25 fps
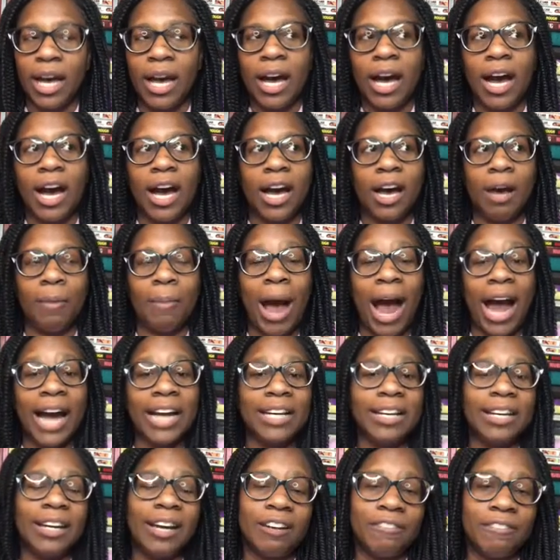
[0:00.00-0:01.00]
I
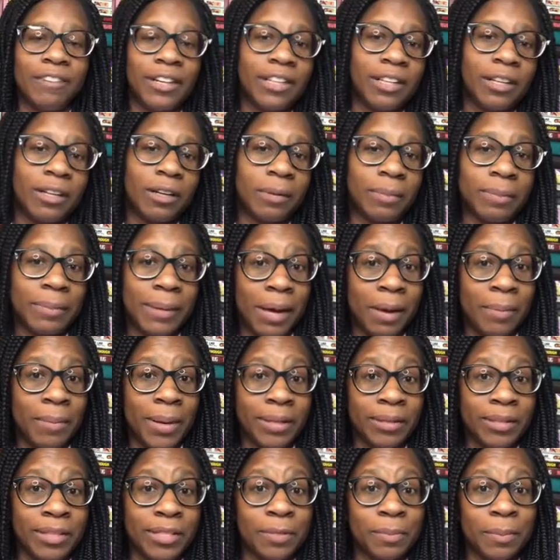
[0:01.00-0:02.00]
did not find out
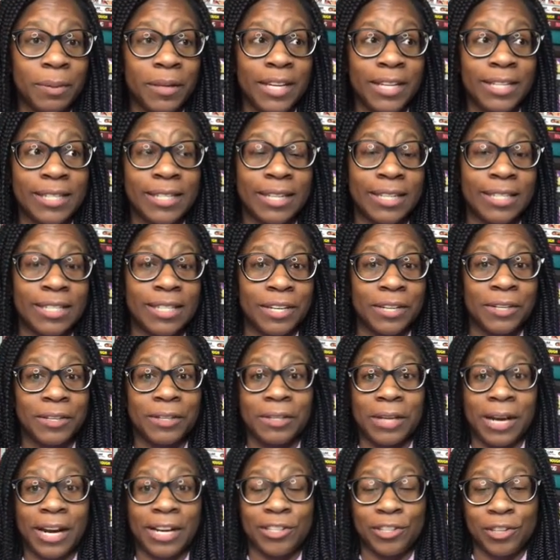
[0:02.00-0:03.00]
about this place
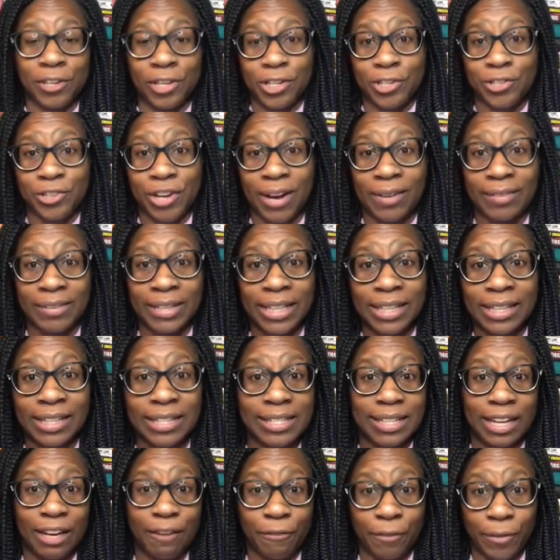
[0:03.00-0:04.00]
until I started traveling the
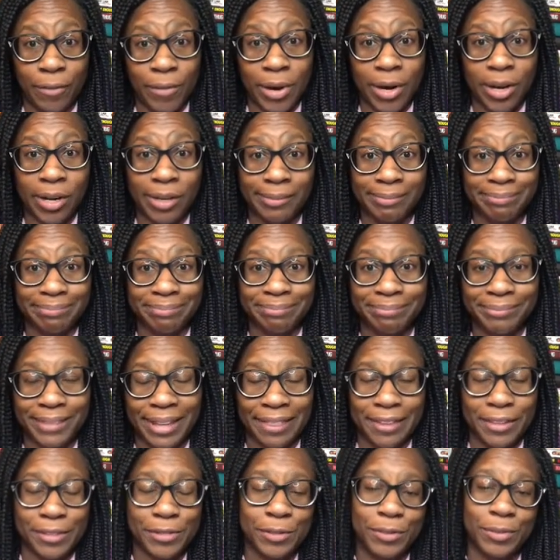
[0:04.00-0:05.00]
state for work,
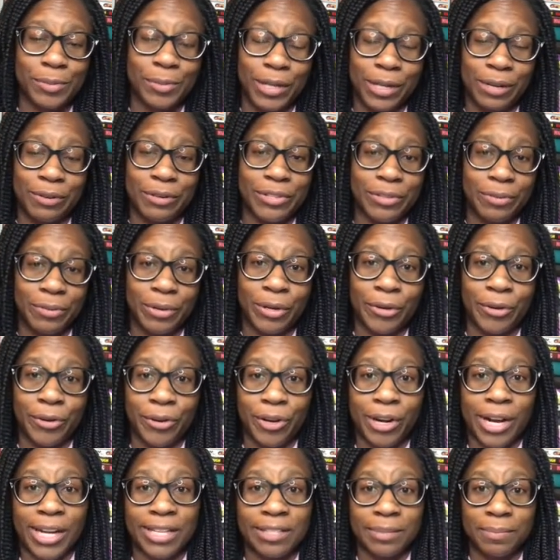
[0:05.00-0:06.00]
and this was when I was a
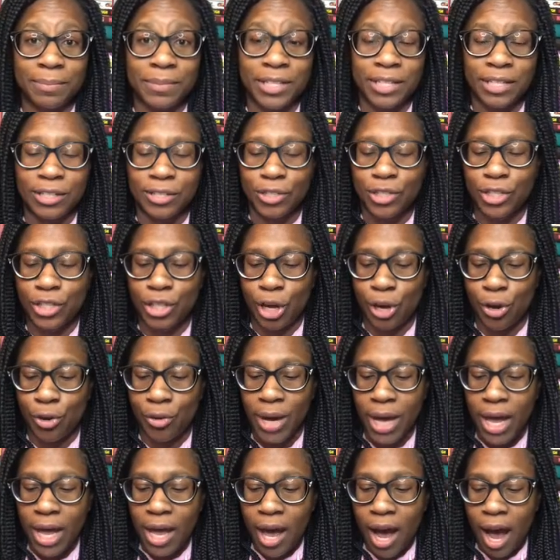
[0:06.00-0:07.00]
recruiter at Simpson. So,
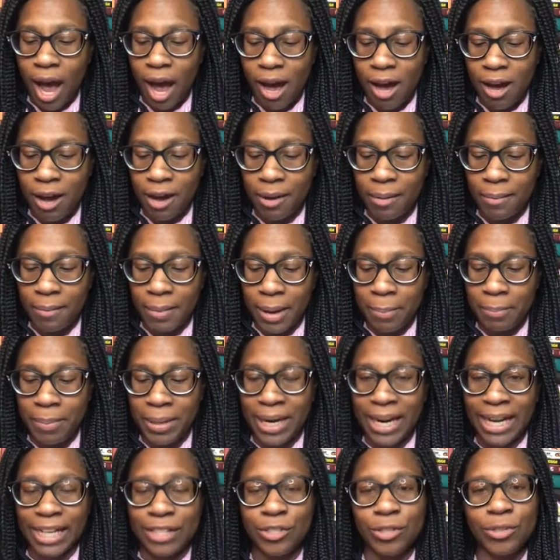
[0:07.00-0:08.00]

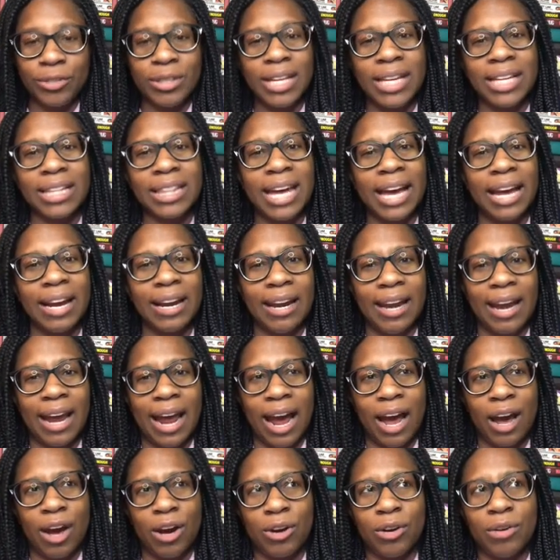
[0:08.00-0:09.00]
but I do think that
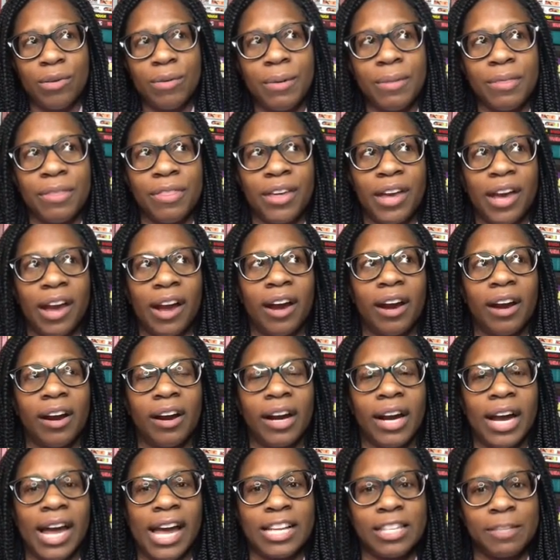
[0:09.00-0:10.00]
now
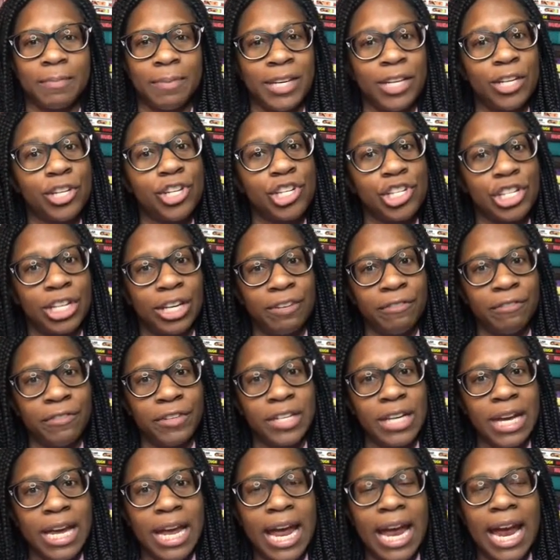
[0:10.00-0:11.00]
there has been a
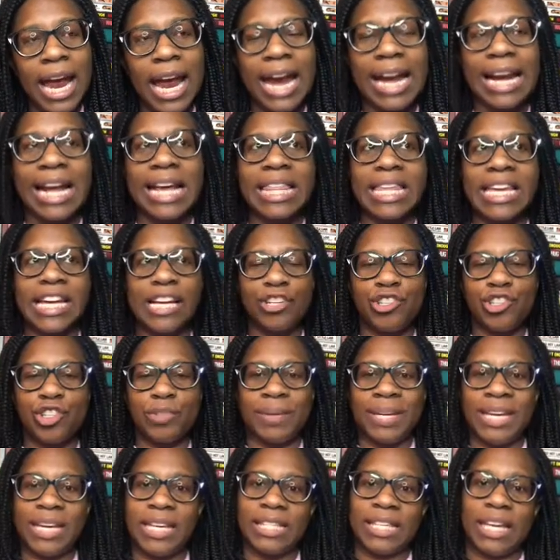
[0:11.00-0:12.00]
shift, and I think it's just
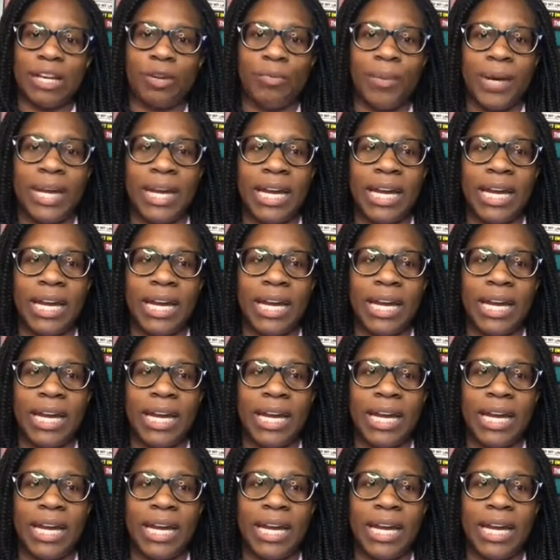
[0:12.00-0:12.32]
because like